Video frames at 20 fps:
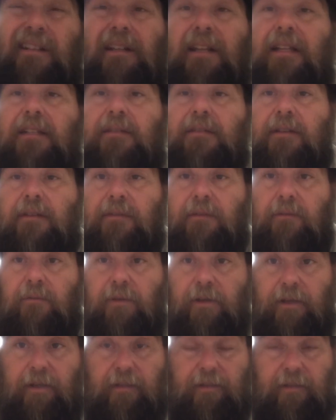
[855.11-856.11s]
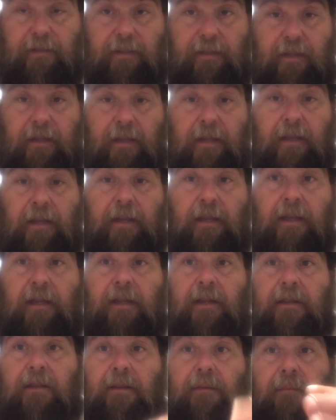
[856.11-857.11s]
Lots of different ways.
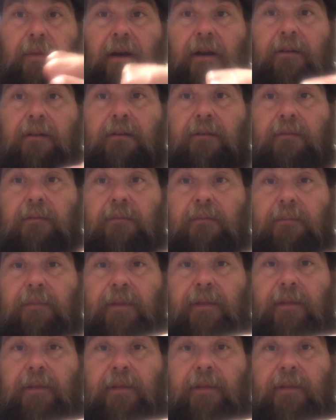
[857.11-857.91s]
The modern,